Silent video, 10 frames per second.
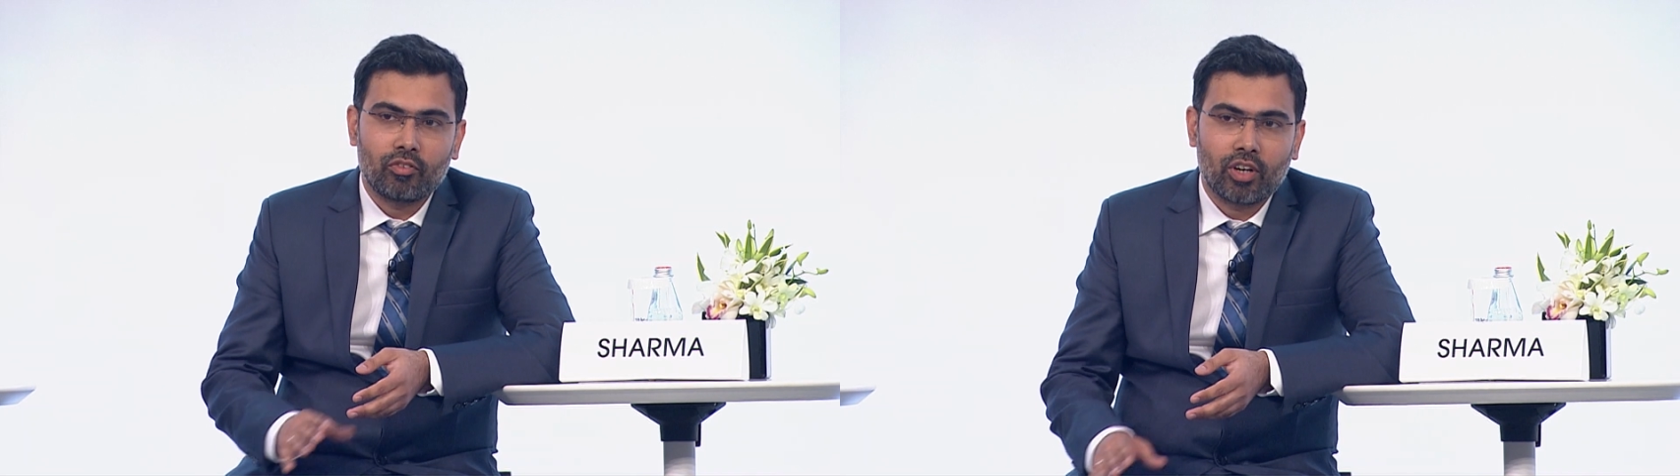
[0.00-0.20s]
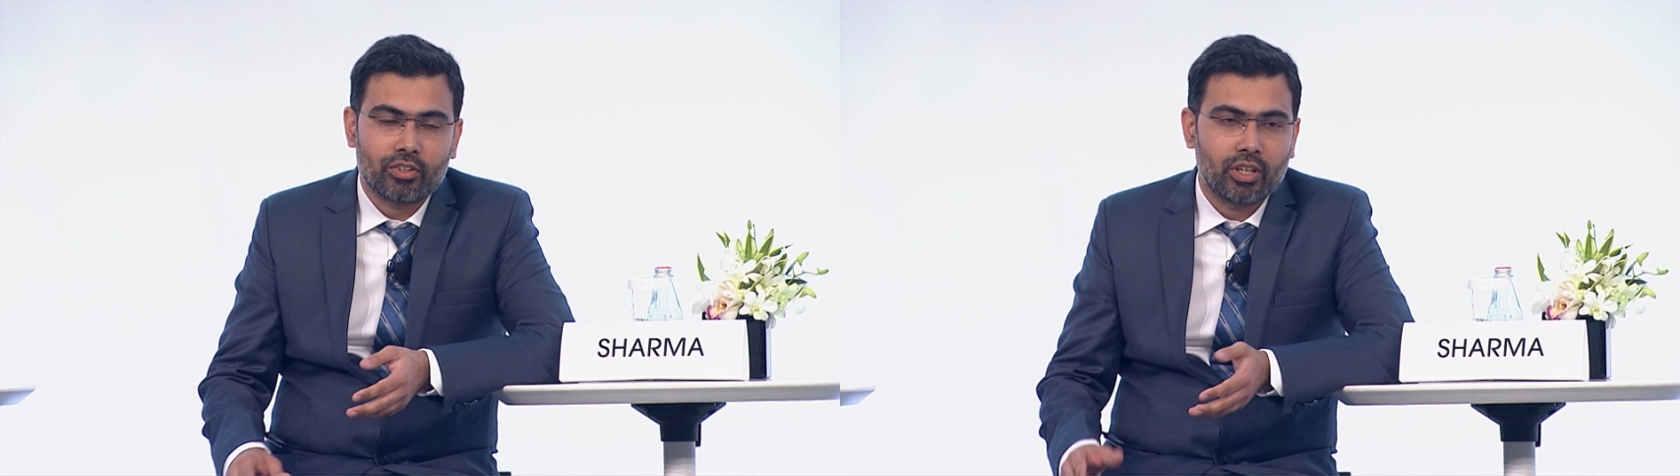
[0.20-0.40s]

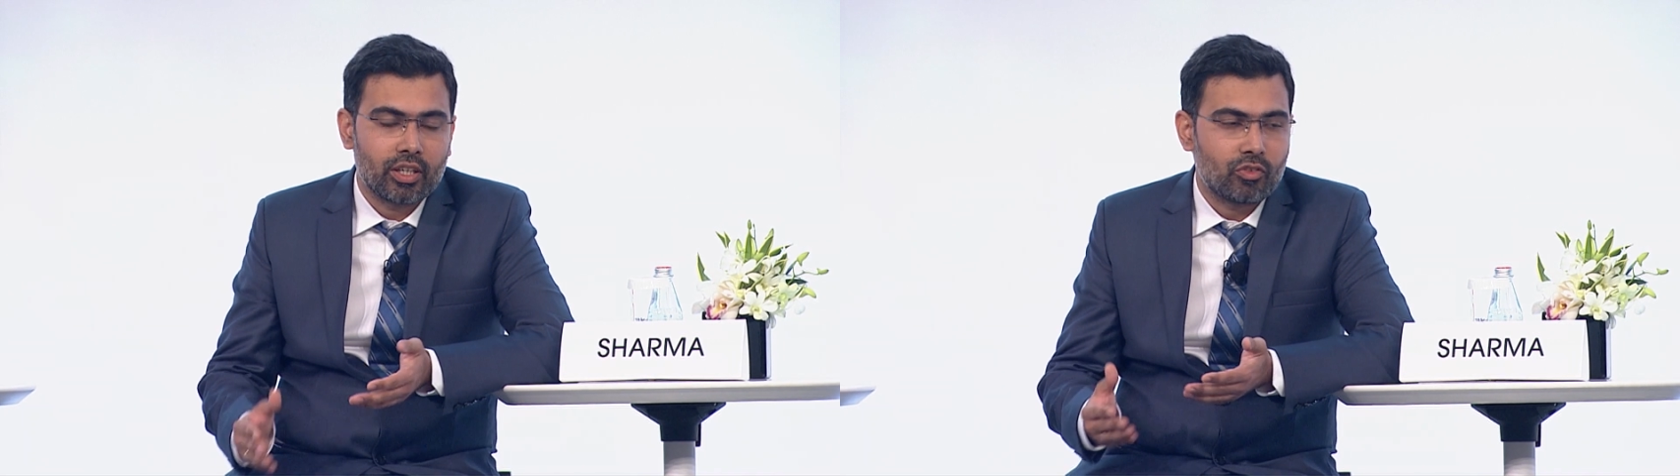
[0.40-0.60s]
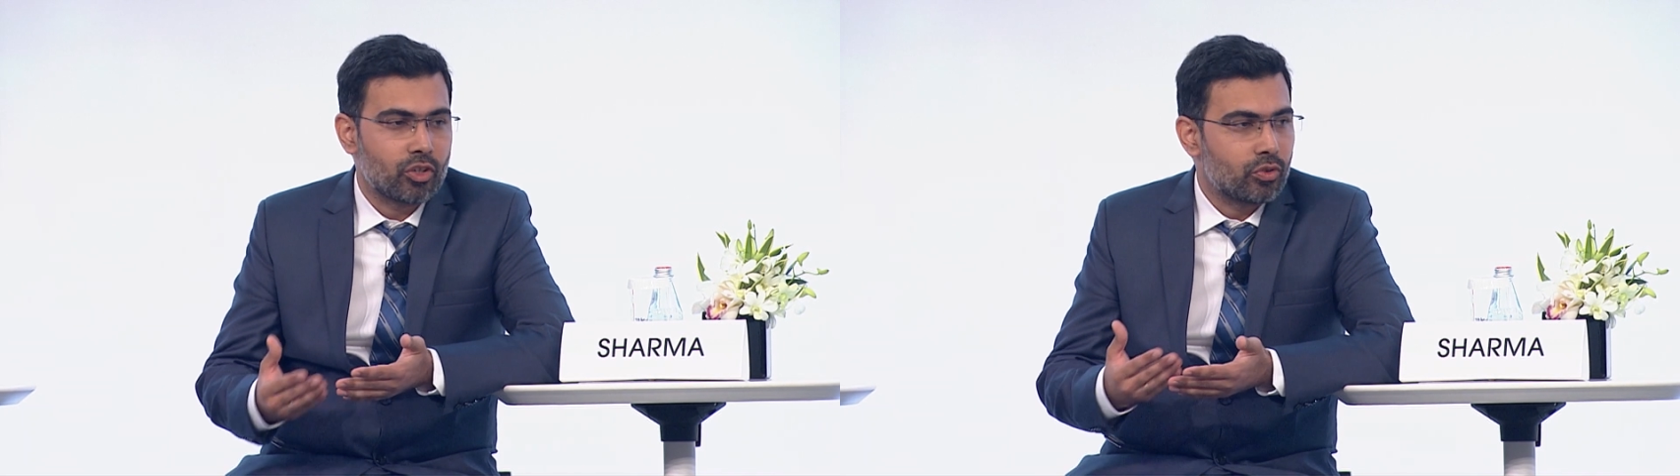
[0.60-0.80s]
functioning
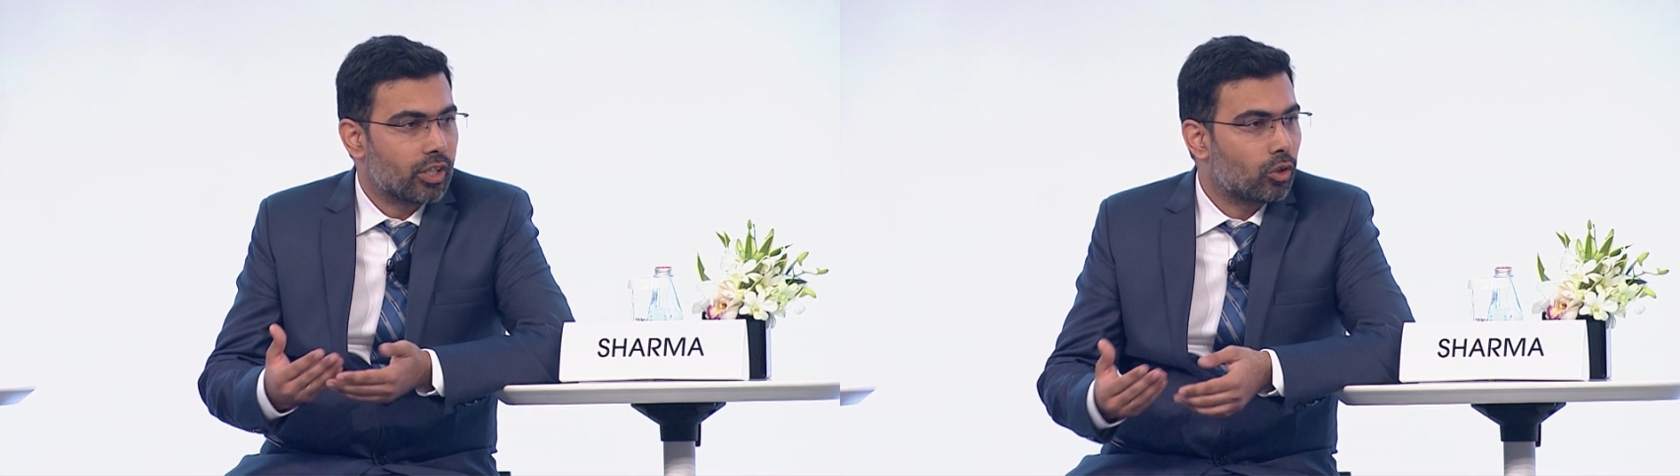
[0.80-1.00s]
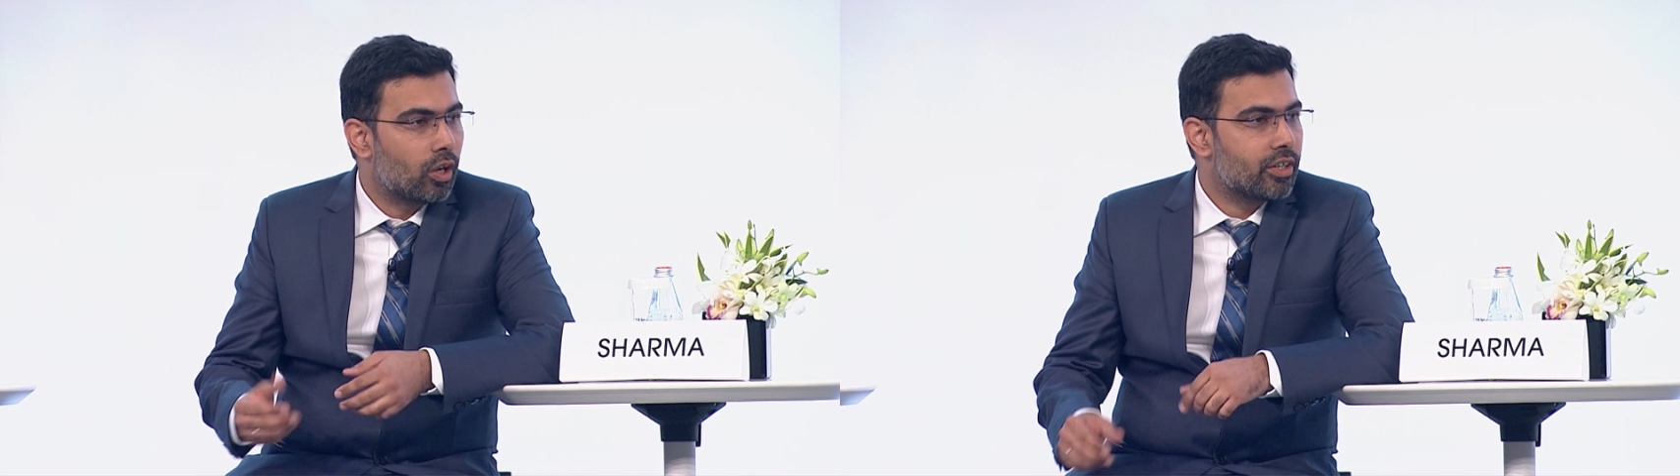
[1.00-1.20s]
is we're using
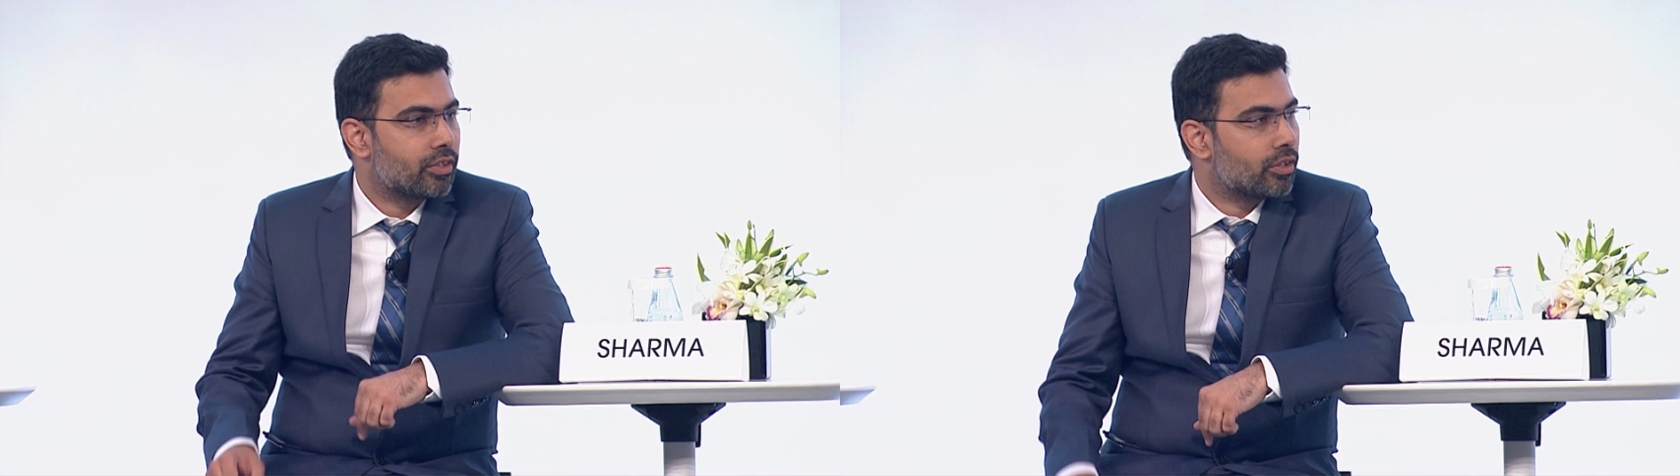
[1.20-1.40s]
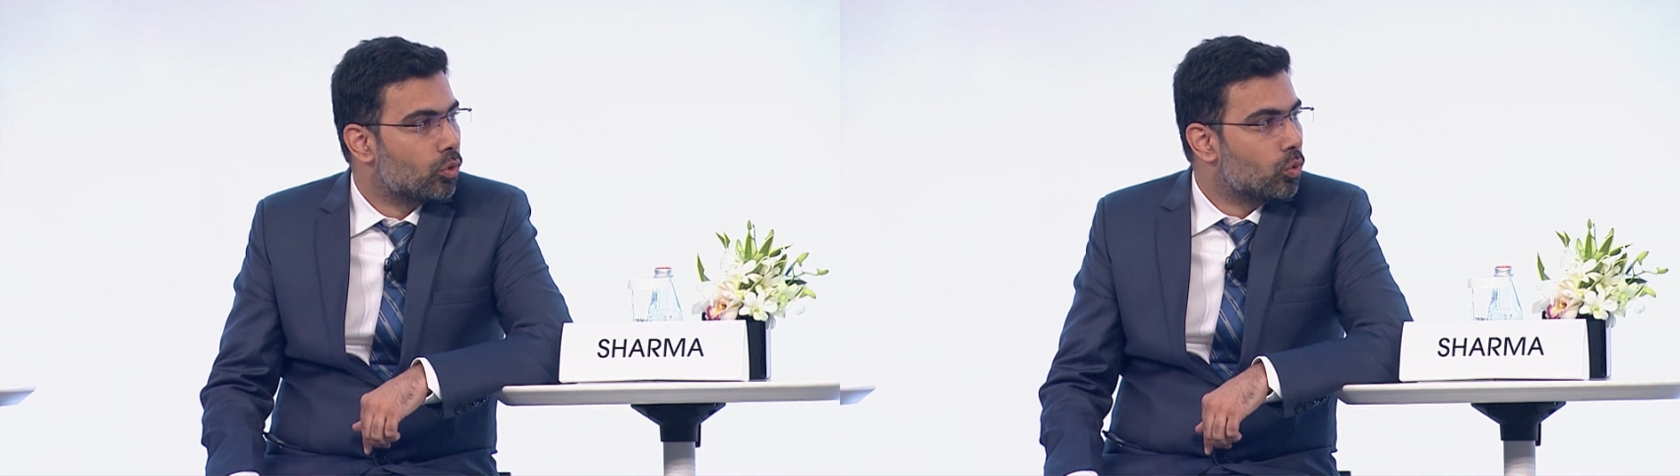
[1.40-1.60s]
knowledge as
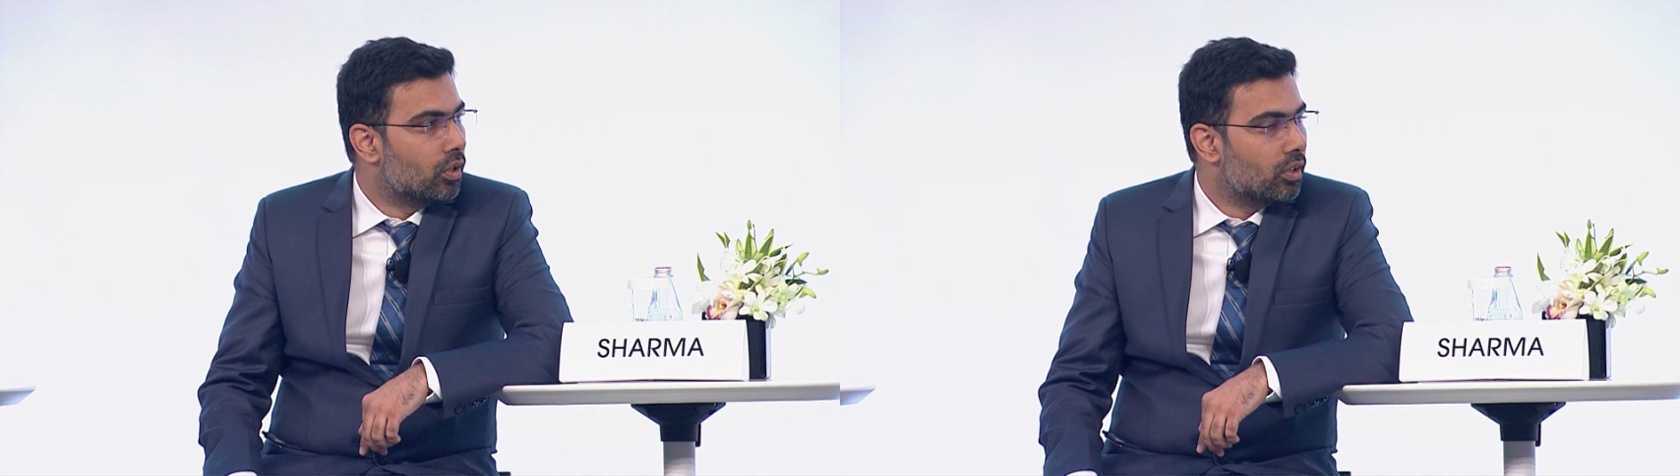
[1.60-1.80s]
a tool.